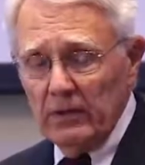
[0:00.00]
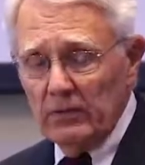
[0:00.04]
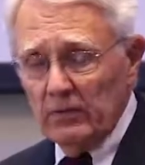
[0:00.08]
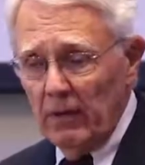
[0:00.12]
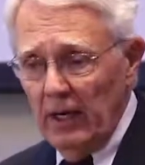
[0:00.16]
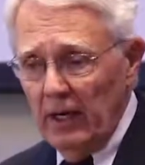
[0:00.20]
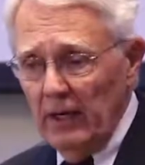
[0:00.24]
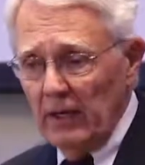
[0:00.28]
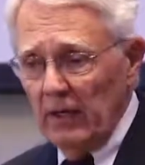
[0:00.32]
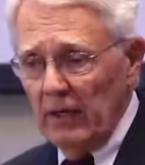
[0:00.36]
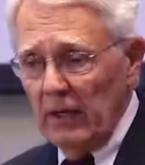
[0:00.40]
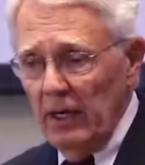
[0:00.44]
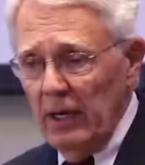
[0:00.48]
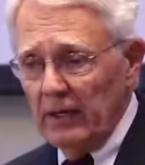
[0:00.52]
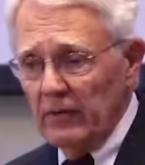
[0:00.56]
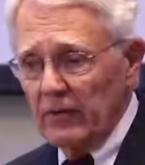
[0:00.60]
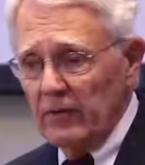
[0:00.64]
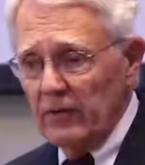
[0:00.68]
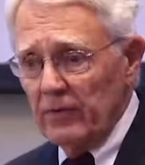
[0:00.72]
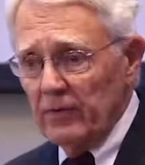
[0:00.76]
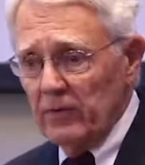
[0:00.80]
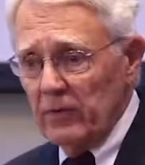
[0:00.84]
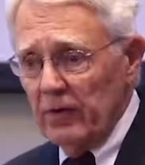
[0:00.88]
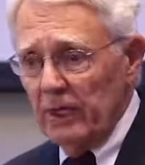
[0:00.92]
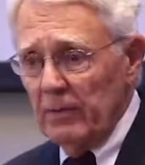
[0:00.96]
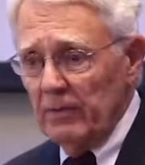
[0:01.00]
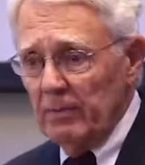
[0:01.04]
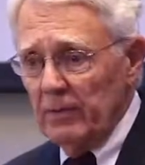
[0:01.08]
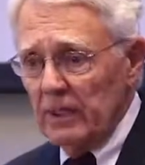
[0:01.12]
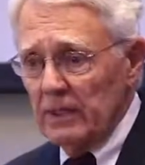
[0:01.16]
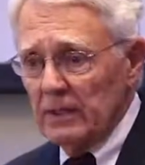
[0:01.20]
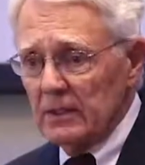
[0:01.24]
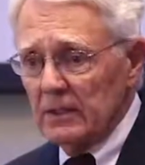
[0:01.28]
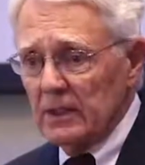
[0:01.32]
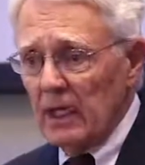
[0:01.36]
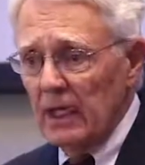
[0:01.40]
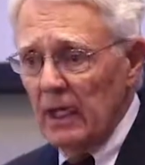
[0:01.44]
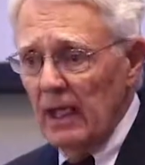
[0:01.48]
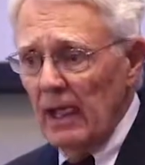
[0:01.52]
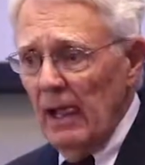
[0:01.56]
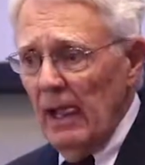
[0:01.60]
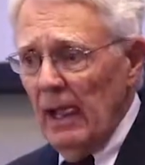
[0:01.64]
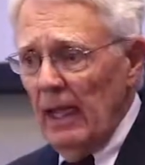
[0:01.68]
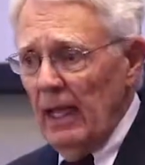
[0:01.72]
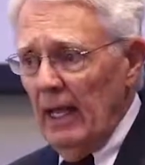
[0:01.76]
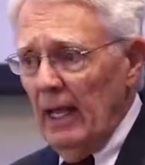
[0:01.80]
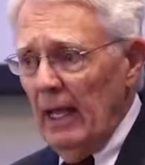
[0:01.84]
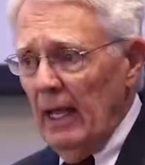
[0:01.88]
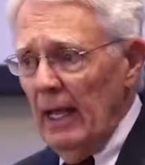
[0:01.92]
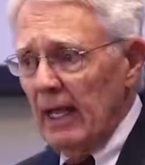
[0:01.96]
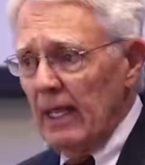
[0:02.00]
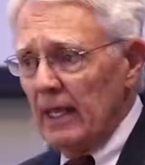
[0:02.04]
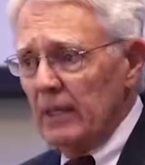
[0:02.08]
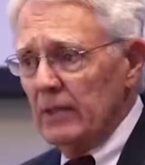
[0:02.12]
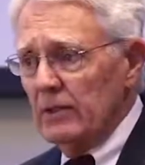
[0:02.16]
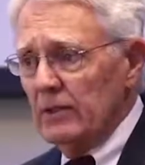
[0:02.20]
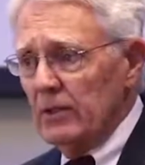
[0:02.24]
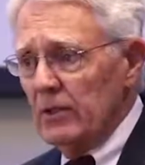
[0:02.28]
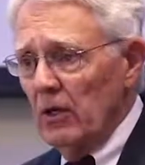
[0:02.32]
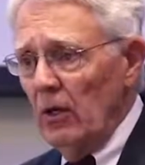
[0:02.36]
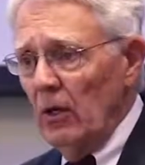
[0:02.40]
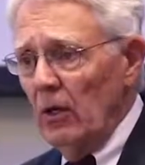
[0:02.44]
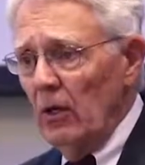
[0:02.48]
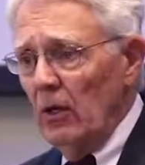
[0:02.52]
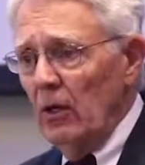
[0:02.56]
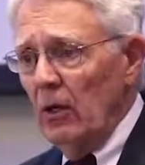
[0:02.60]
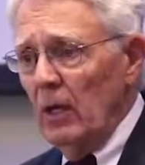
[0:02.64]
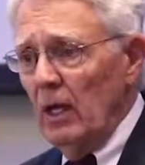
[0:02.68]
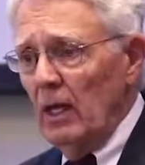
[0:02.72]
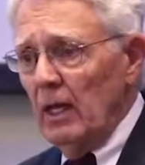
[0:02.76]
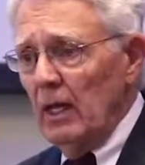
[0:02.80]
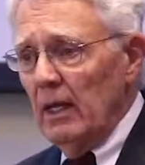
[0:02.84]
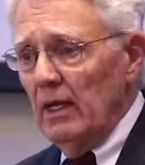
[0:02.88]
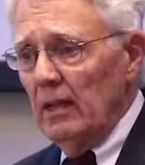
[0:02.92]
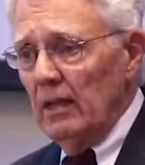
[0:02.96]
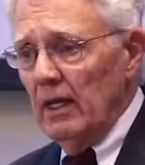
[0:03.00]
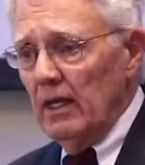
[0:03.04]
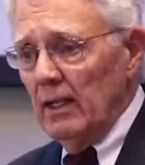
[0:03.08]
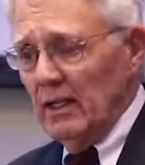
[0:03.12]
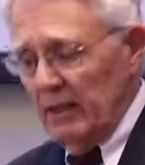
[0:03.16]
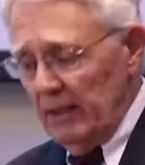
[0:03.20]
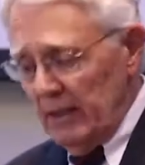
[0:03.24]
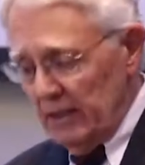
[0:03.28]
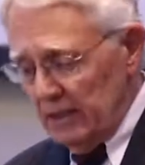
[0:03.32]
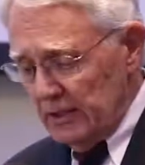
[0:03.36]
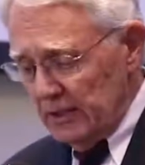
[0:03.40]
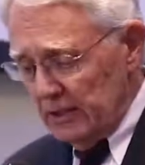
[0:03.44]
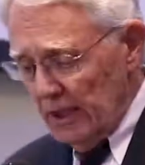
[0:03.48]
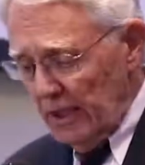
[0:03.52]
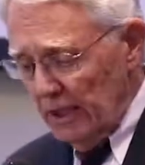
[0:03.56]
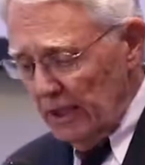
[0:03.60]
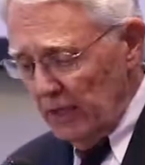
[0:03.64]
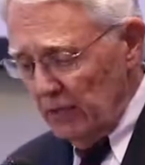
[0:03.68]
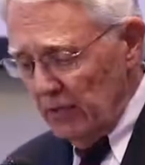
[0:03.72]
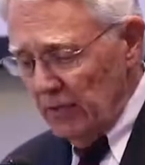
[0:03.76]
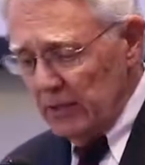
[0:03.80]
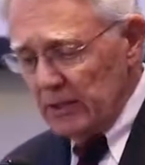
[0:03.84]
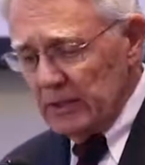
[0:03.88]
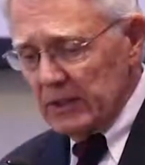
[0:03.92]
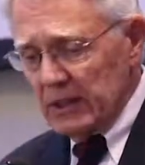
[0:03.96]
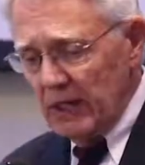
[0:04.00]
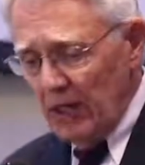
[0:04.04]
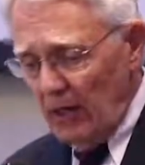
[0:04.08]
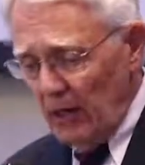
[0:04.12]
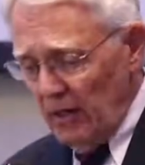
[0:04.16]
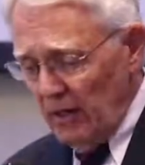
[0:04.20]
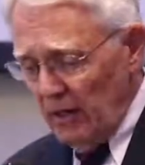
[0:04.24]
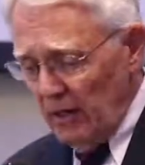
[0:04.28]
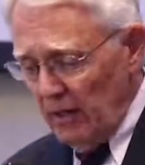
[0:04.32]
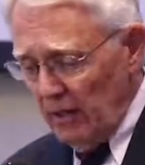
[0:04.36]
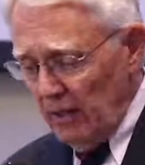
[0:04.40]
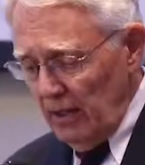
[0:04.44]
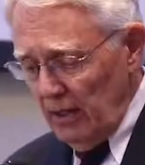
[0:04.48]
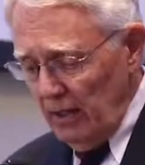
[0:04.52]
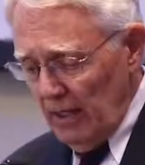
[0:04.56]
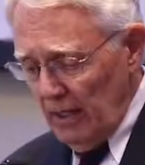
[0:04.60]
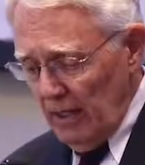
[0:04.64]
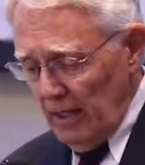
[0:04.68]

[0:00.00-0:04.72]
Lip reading: radioactive treatments? And so the study was started,